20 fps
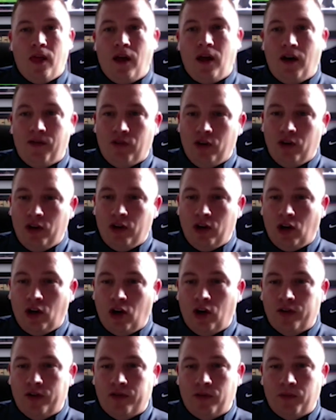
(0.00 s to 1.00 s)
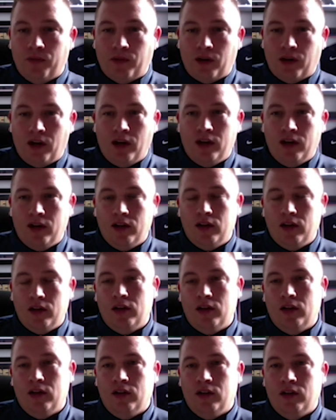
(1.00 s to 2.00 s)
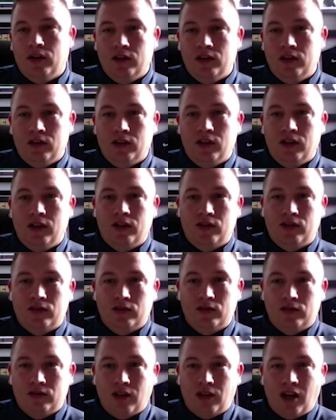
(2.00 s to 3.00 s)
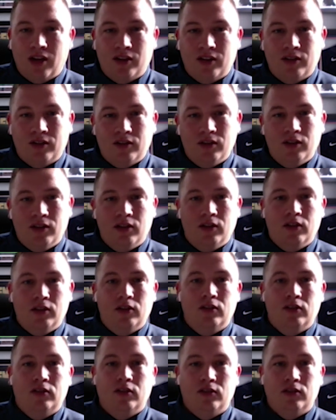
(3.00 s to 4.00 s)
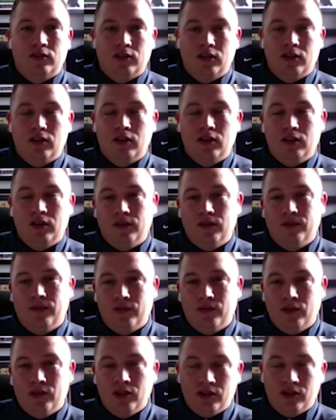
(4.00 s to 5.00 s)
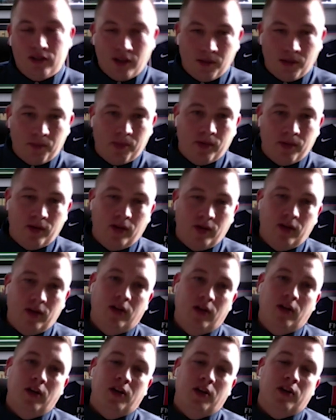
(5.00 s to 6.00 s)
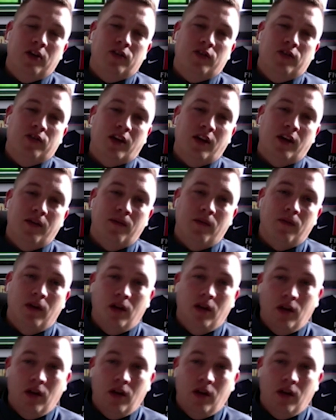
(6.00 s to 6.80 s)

I've learned a lot from Glen, and it is sad to see the dip in his game.